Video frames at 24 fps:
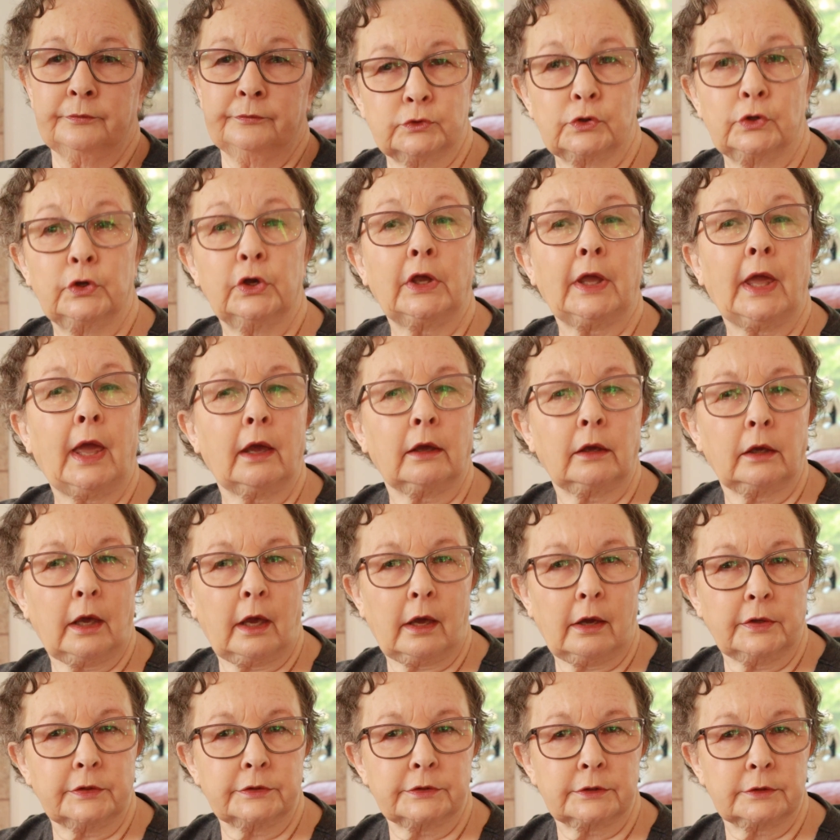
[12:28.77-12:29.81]
So you can't
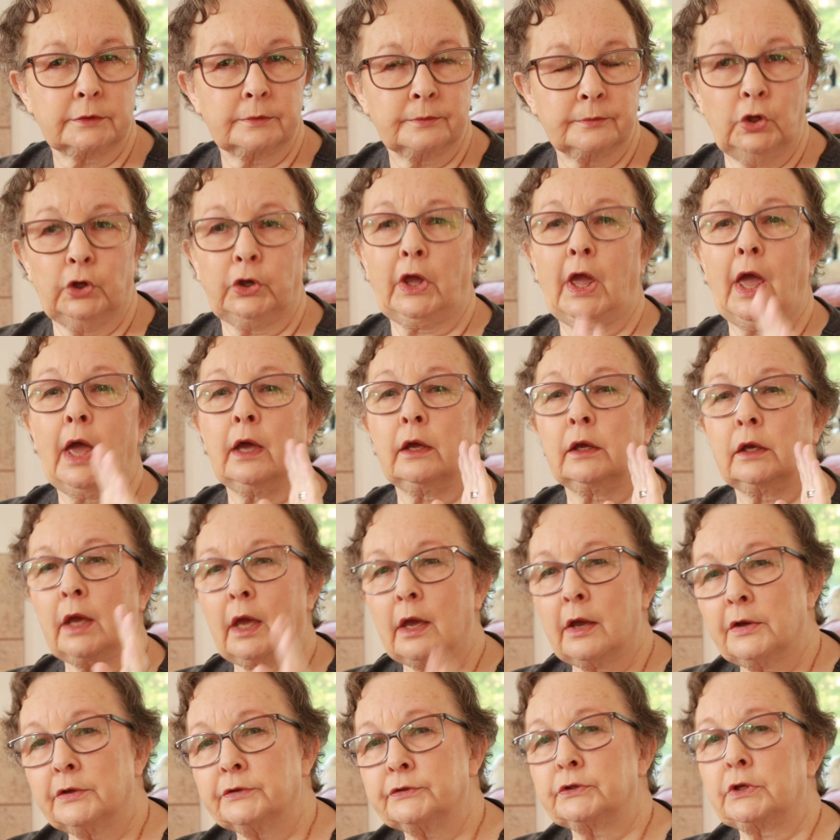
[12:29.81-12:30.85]
guess. You can't
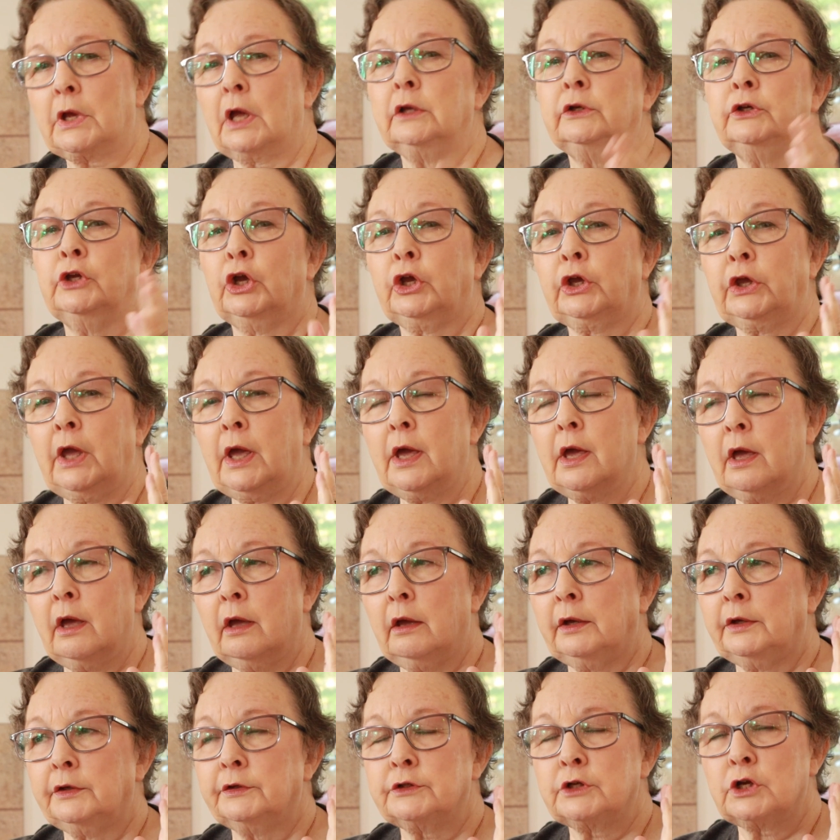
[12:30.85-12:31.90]
guess, and you
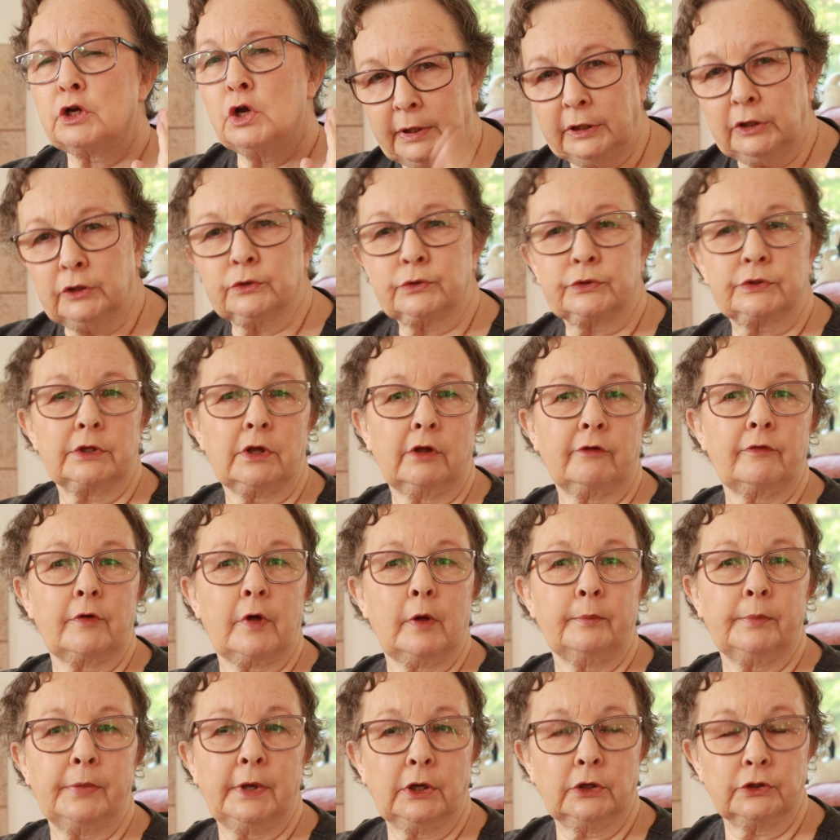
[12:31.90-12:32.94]
can't beat yourself
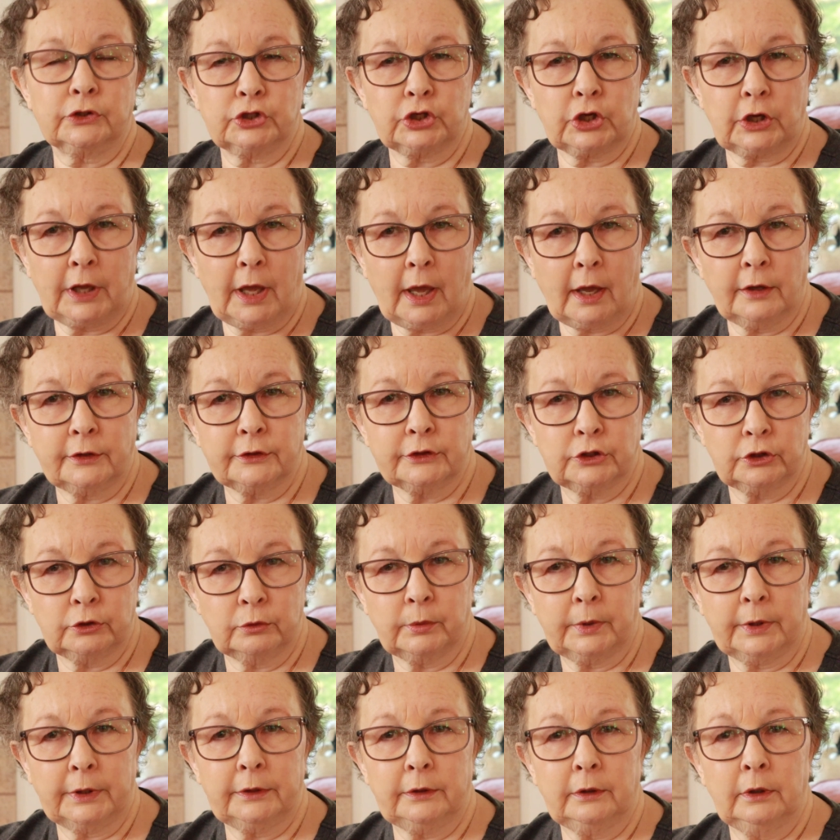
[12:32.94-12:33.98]
up because you can't
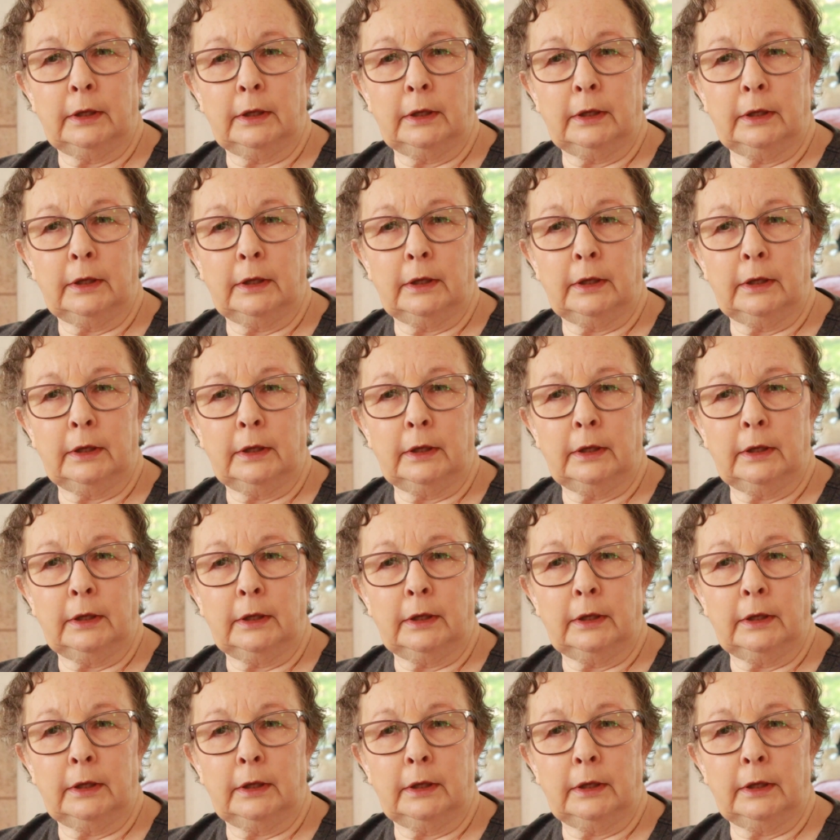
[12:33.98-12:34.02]
do it.